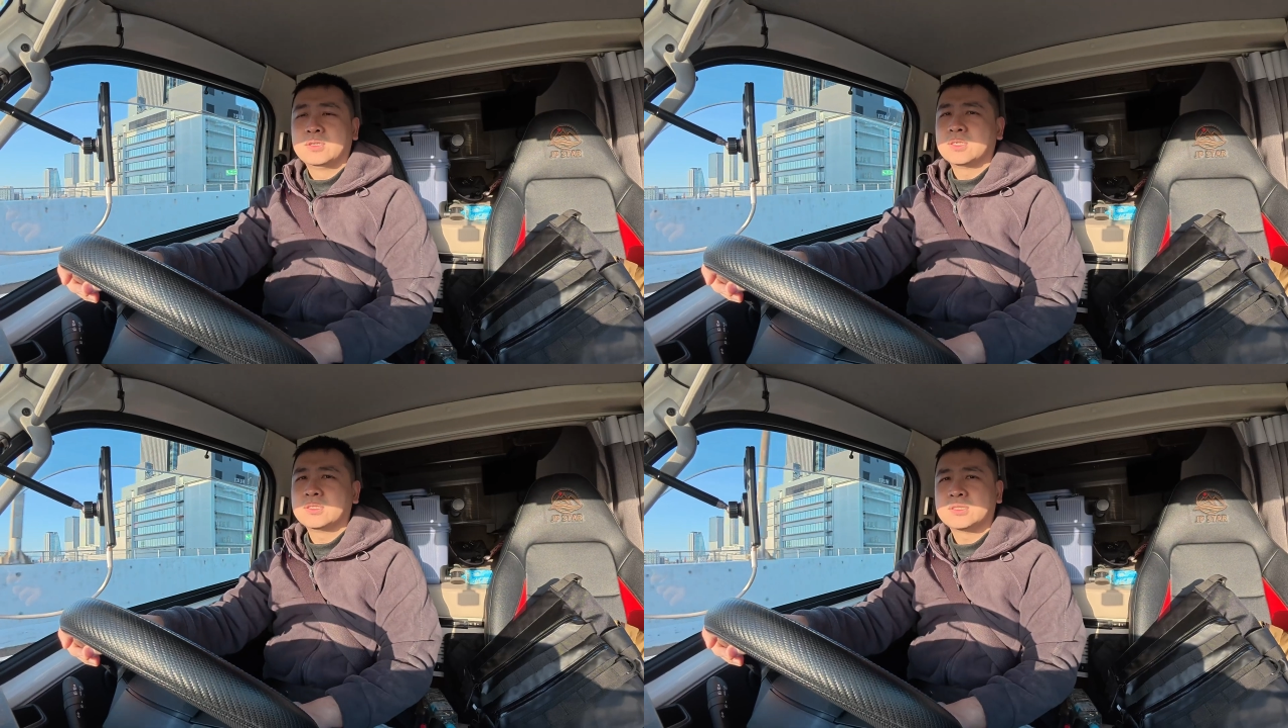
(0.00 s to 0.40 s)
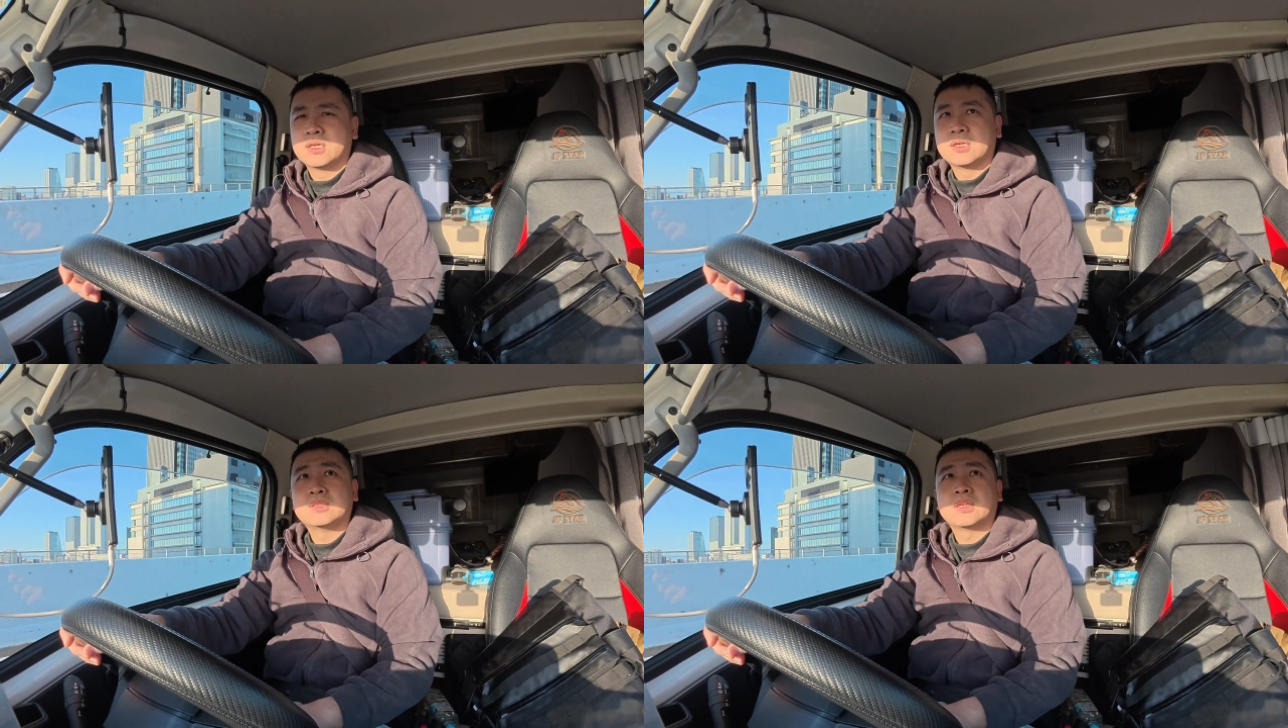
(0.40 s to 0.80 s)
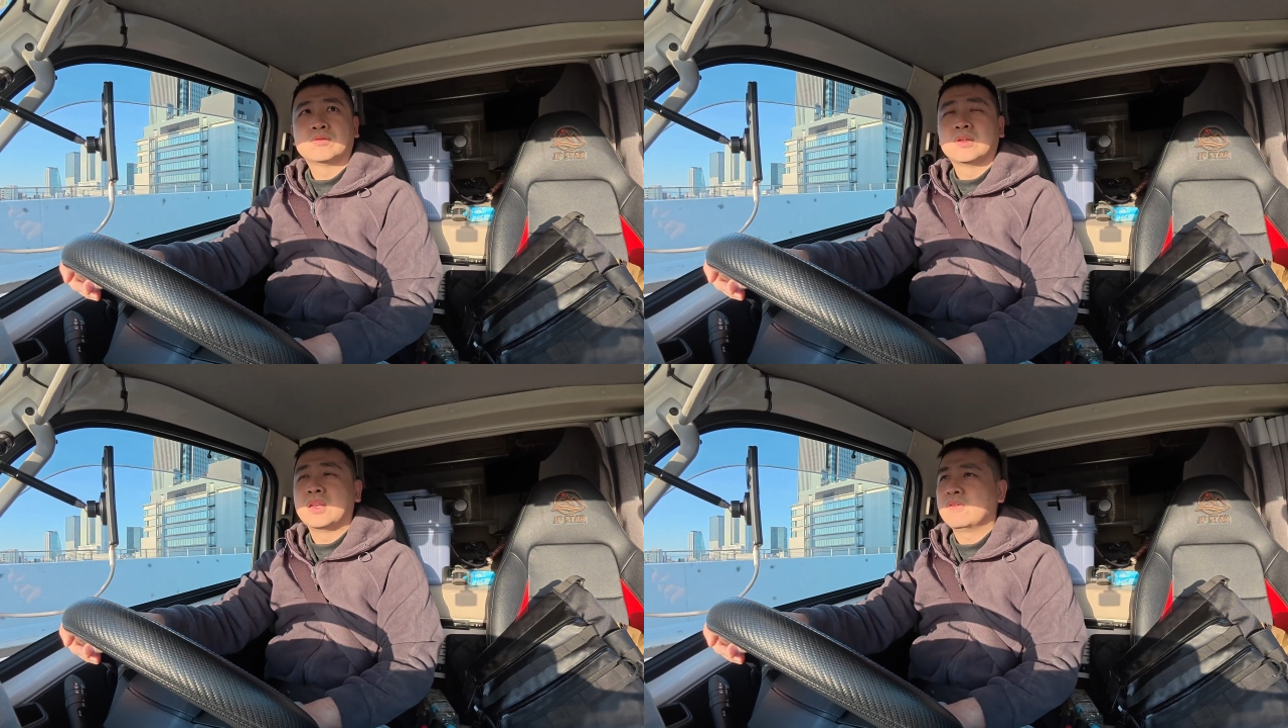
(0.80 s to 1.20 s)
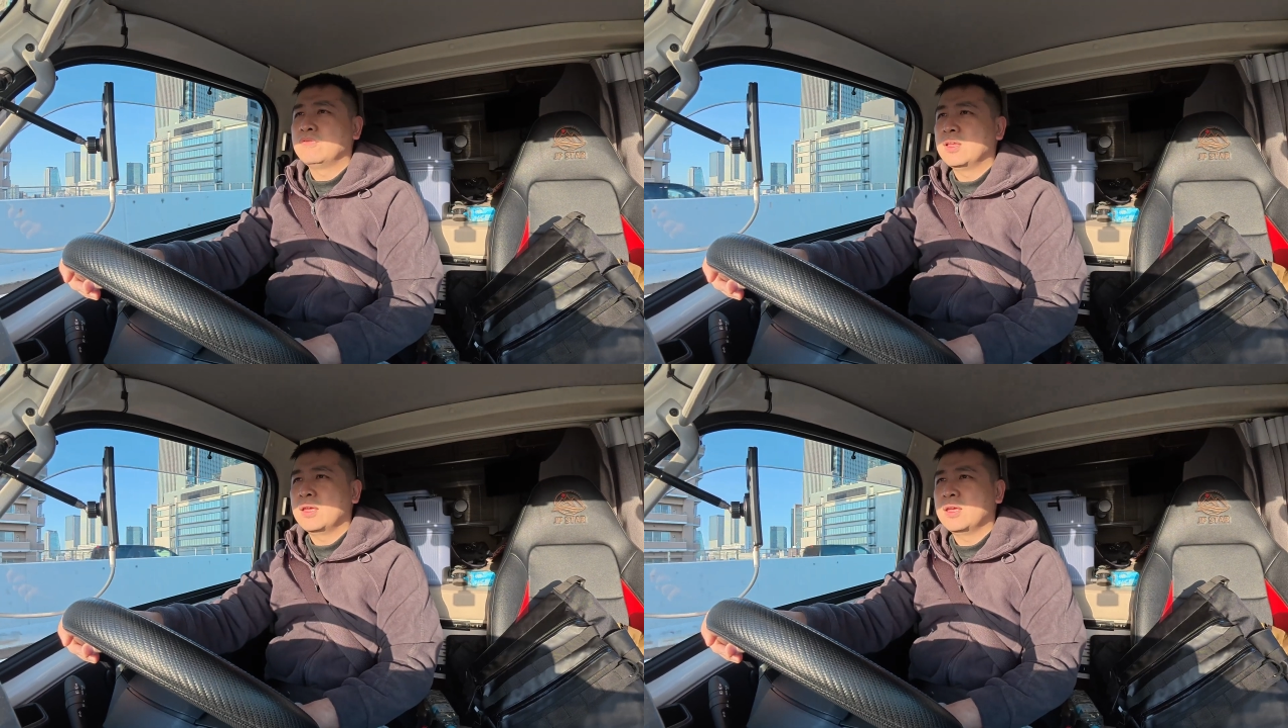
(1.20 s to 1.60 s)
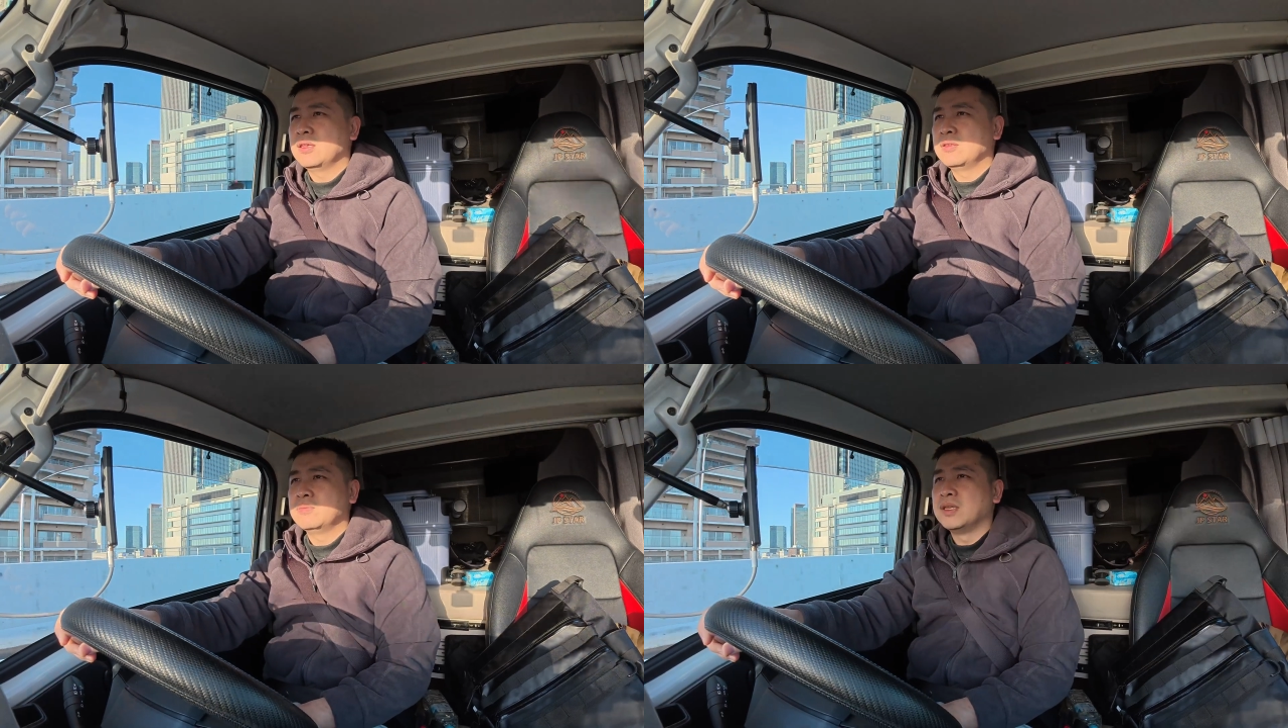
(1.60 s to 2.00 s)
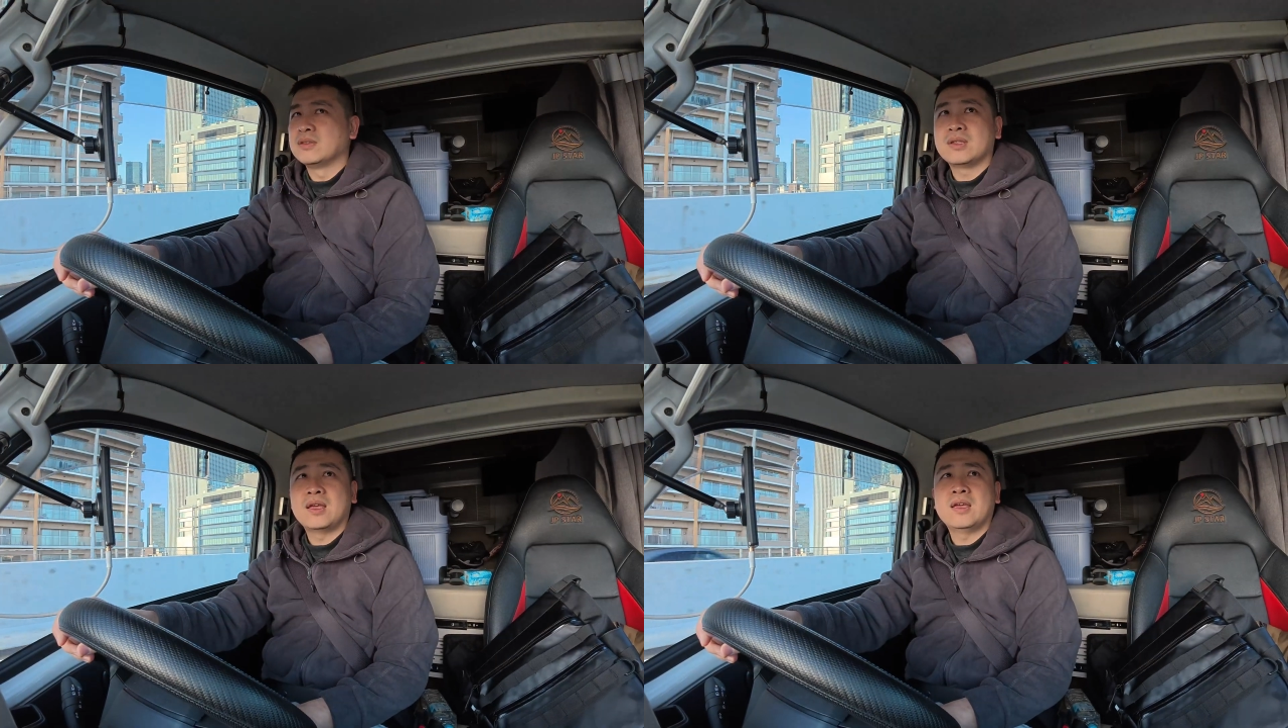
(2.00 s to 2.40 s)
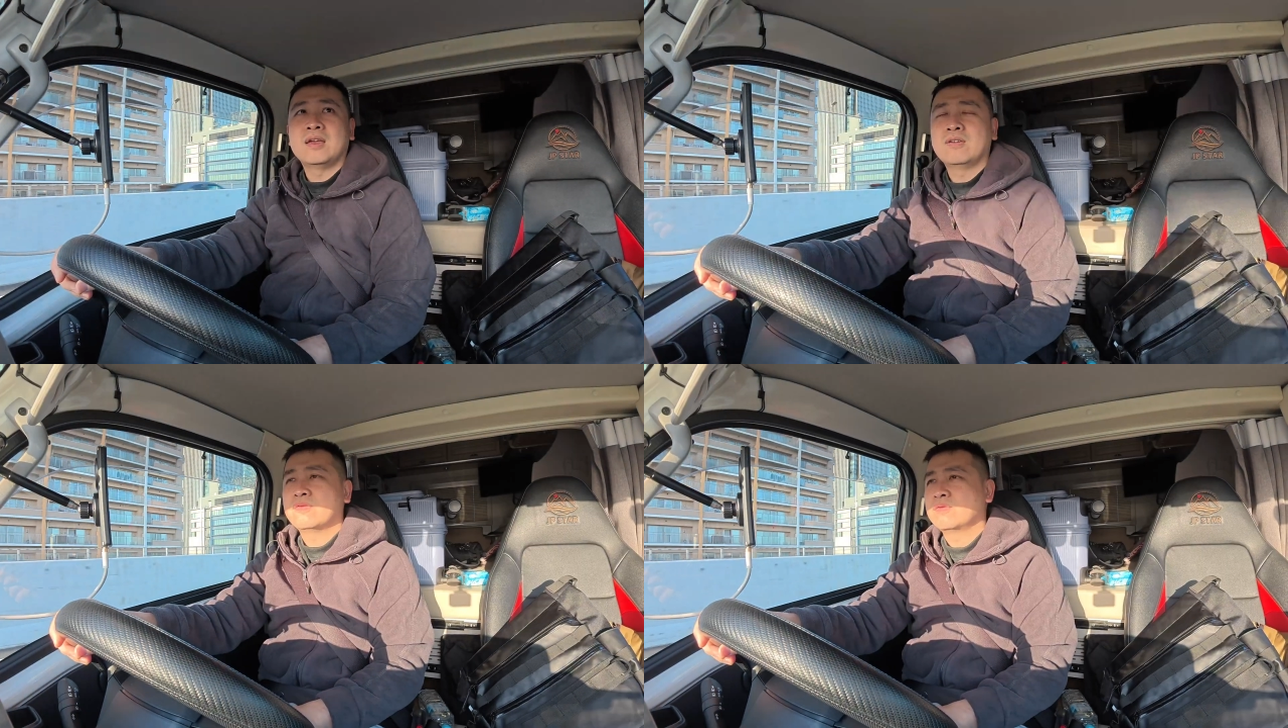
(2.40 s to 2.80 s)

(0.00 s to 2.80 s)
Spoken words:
Just stick to the left lane, be safe,